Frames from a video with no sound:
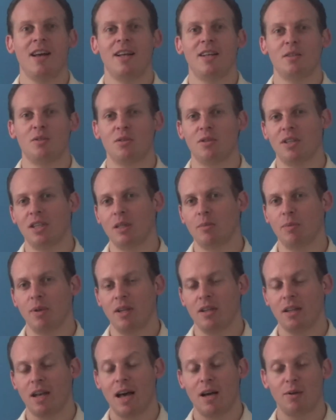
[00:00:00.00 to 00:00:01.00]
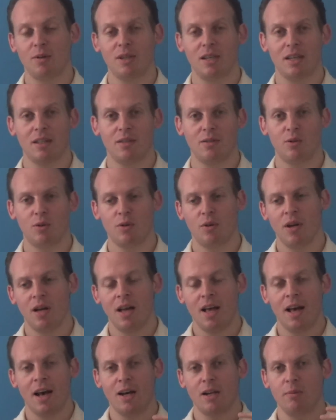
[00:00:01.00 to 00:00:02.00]
It's going to explain how to get,
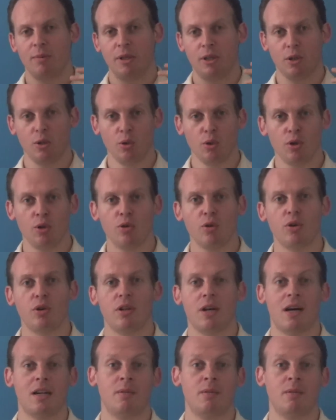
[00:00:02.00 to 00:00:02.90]
how to make you look good,